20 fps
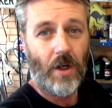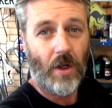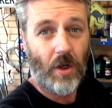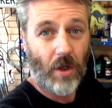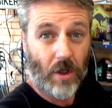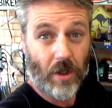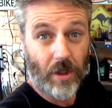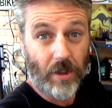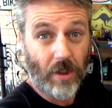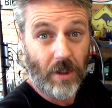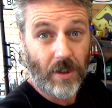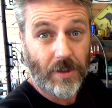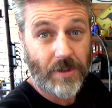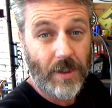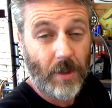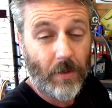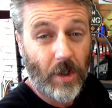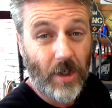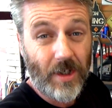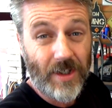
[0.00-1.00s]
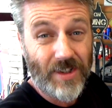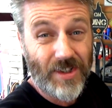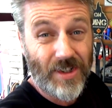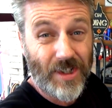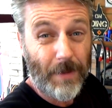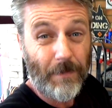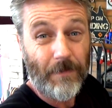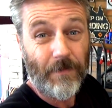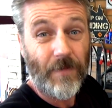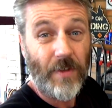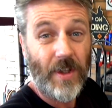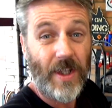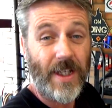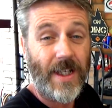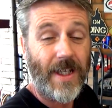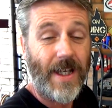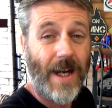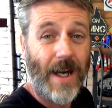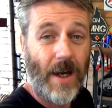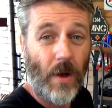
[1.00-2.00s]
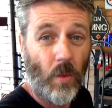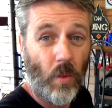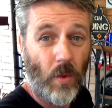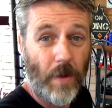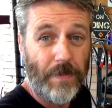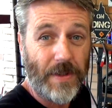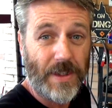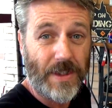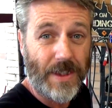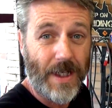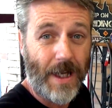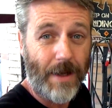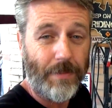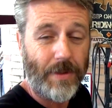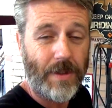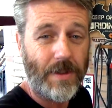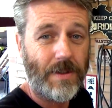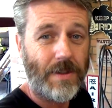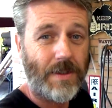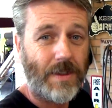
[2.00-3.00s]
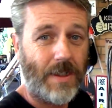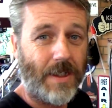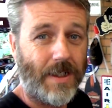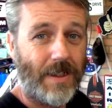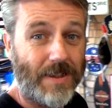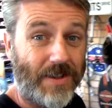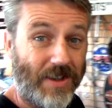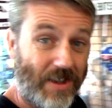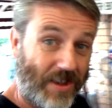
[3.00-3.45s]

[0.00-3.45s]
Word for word: All right, guys, so we've got a tip for the Whipper Snappers, and it's